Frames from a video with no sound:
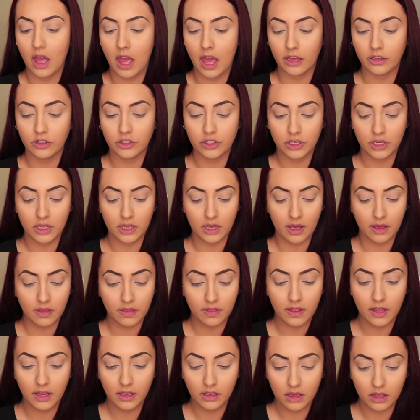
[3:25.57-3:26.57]
Actually, I
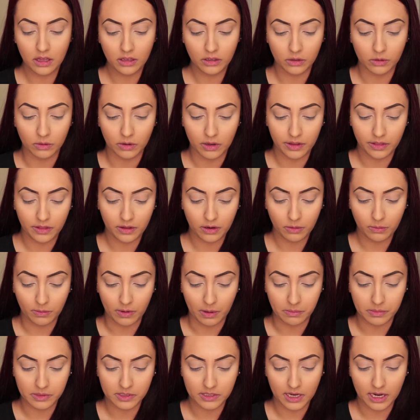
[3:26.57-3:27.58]
think I'll go on their
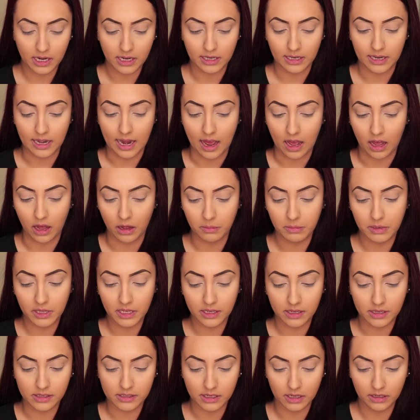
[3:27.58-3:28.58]
website now
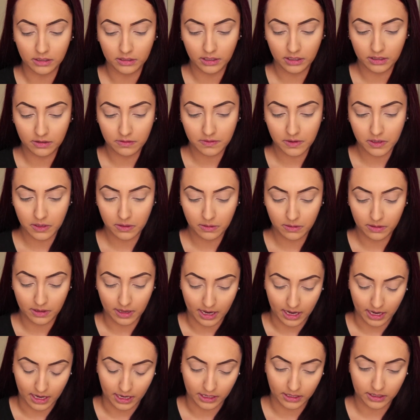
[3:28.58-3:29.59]
because I'll give you
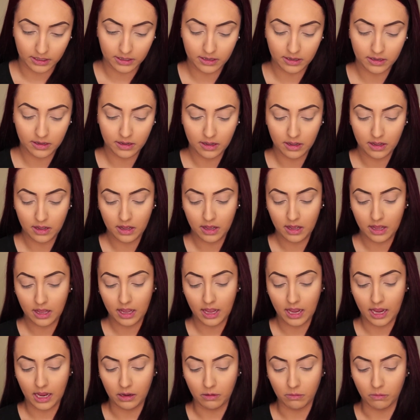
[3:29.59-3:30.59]
like
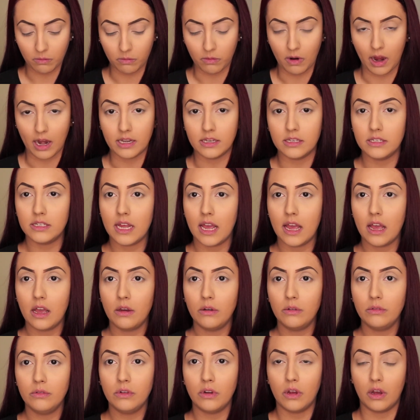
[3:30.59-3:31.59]
a
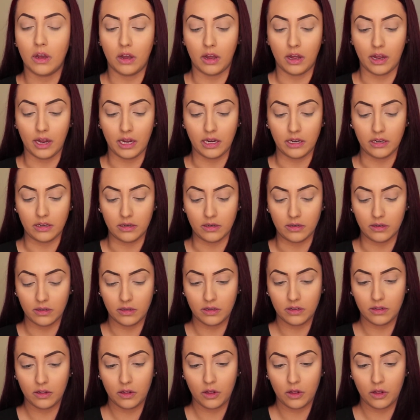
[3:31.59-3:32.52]
rundown on